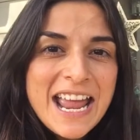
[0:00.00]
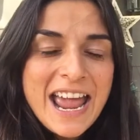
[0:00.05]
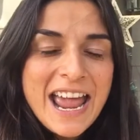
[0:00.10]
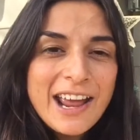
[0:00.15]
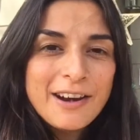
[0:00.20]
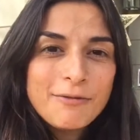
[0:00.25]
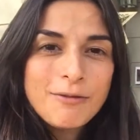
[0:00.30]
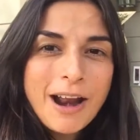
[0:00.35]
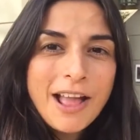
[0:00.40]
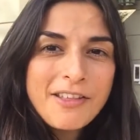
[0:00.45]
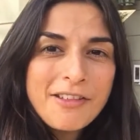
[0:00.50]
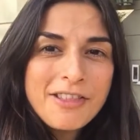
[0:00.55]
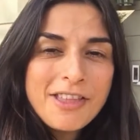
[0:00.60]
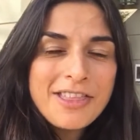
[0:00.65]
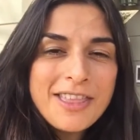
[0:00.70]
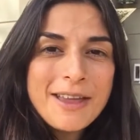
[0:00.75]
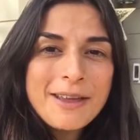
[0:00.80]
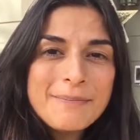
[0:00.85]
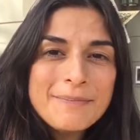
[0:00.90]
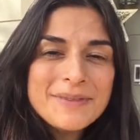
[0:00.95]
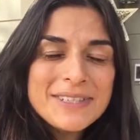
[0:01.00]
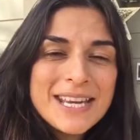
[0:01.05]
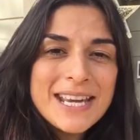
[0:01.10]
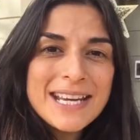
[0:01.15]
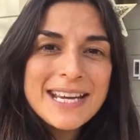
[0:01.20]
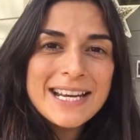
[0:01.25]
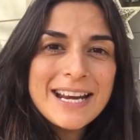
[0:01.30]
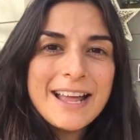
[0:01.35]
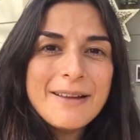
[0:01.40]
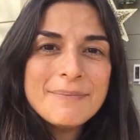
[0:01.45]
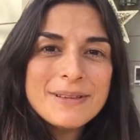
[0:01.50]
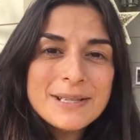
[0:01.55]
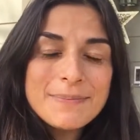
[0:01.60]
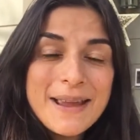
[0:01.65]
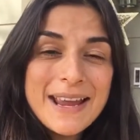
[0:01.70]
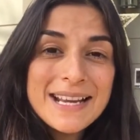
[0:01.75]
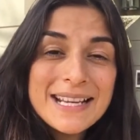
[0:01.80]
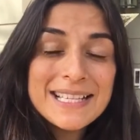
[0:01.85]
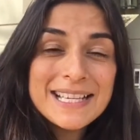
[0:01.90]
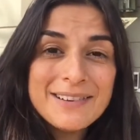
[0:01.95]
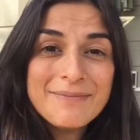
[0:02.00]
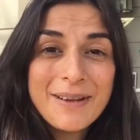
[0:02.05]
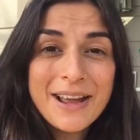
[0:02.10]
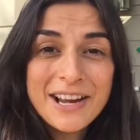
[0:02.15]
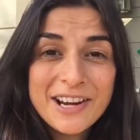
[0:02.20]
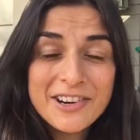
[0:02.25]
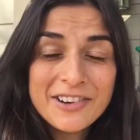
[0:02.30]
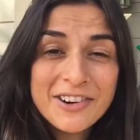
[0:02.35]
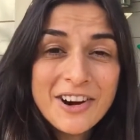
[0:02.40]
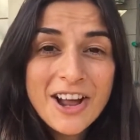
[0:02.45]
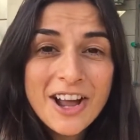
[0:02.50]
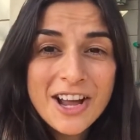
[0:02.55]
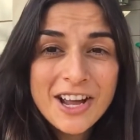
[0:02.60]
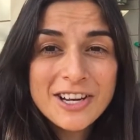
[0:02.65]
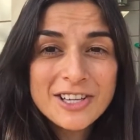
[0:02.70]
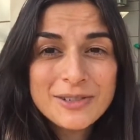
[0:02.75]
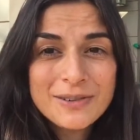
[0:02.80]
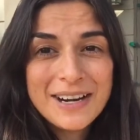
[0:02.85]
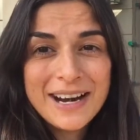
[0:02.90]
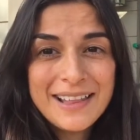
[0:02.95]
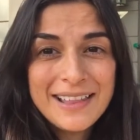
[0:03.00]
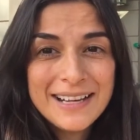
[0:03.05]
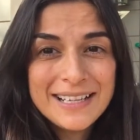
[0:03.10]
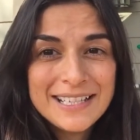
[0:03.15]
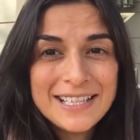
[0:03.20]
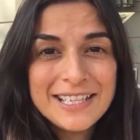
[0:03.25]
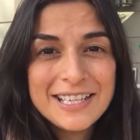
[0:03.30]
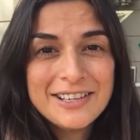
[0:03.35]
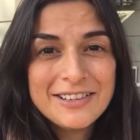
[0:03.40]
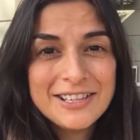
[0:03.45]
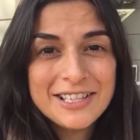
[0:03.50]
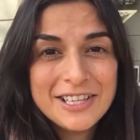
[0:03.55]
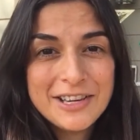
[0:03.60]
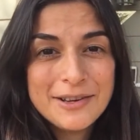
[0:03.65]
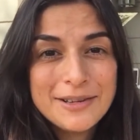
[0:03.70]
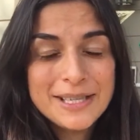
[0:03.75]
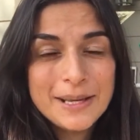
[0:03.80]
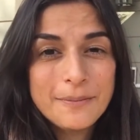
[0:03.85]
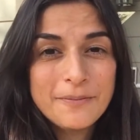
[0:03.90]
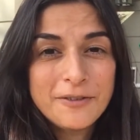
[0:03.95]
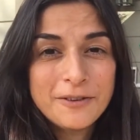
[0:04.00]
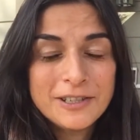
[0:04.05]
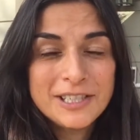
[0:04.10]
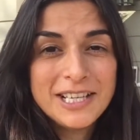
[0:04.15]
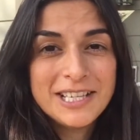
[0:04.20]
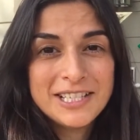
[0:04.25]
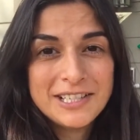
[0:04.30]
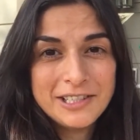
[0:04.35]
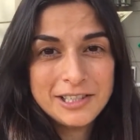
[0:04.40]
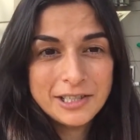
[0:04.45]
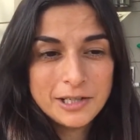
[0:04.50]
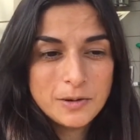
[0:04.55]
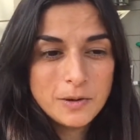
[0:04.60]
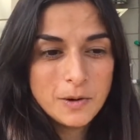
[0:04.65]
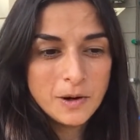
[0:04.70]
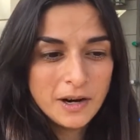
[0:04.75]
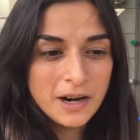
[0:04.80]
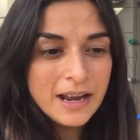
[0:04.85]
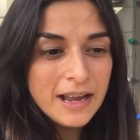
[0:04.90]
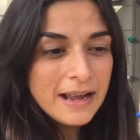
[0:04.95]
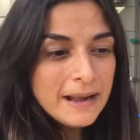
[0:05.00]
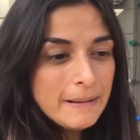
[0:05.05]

and rather than them taking up space in my garage, what I like to do is use them for seasonal decor.